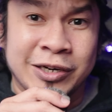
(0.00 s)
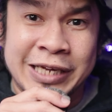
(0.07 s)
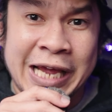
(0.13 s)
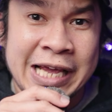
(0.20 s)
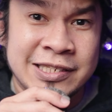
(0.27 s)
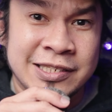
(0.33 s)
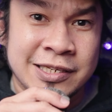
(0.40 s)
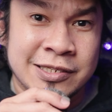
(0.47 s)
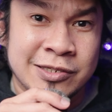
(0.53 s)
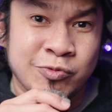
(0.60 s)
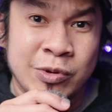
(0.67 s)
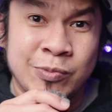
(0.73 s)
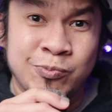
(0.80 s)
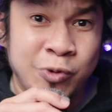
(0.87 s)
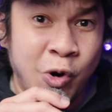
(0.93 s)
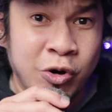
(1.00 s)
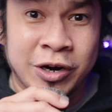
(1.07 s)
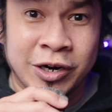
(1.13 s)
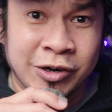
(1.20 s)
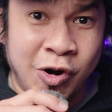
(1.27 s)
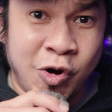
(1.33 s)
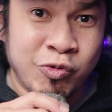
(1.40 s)
cases, we broke
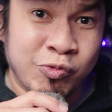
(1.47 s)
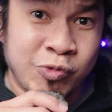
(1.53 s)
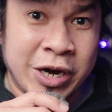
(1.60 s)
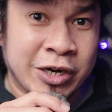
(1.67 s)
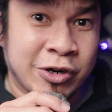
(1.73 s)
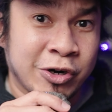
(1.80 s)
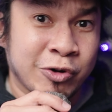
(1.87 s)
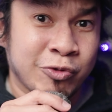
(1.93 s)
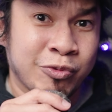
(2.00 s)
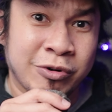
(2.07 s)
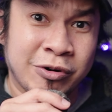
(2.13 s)
our own record.